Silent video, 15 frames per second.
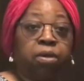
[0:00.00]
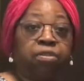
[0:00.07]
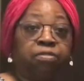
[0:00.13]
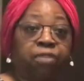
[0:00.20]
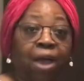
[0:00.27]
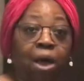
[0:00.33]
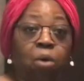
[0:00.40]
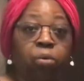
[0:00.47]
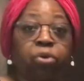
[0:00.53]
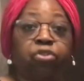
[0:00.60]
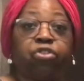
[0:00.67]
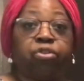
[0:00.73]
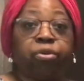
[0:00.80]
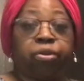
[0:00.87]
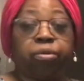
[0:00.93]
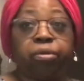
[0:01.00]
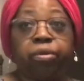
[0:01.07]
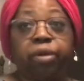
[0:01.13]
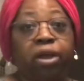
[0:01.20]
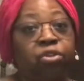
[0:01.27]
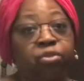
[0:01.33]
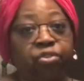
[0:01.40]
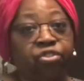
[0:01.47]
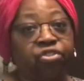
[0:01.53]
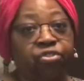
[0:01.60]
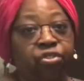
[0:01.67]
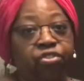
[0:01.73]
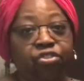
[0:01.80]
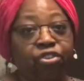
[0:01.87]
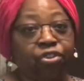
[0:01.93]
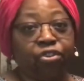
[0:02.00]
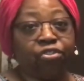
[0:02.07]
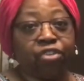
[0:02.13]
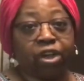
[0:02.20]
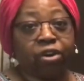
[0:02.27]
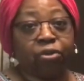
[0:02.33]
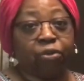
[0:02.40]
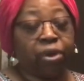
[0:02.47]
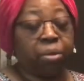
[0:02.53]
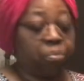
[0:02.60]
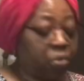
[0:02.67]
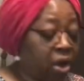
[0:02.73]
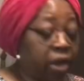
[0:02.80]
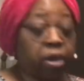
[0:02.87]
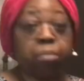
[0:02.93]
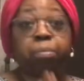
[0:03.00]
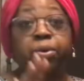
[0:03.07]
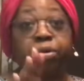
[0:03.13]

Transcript: flour, I know the, the sugar is not a grain product,